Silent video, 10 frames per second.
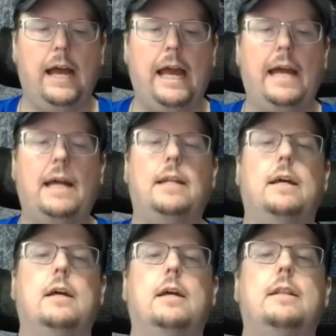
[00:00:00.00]
and
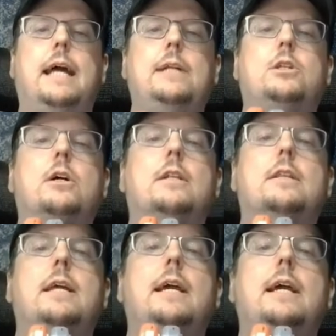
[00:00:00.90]
they took
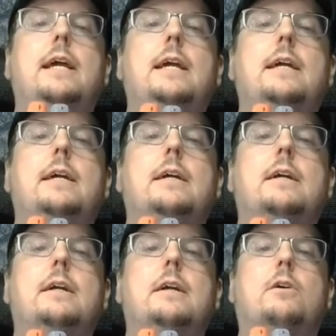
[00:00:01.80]
the
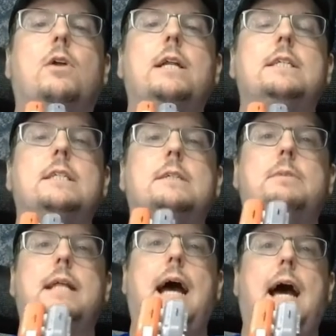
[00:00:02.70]
criticism
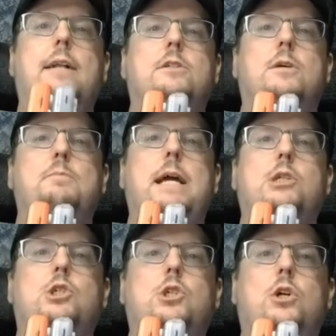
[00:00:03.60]
of that to
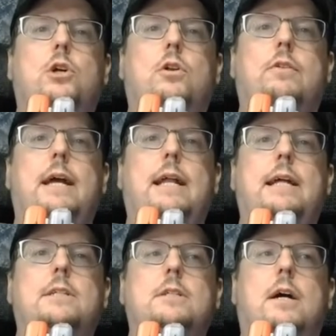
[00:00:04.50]
make sure that
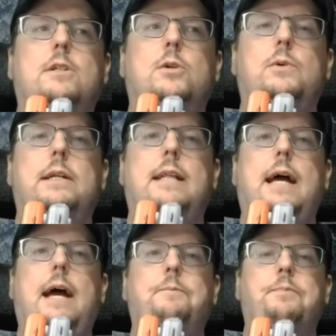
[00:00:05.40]
it's not doing
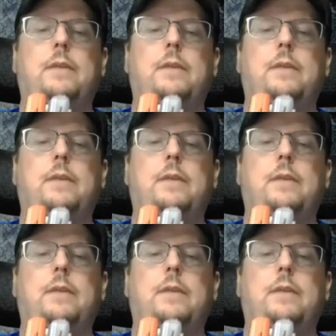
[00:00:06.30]
that.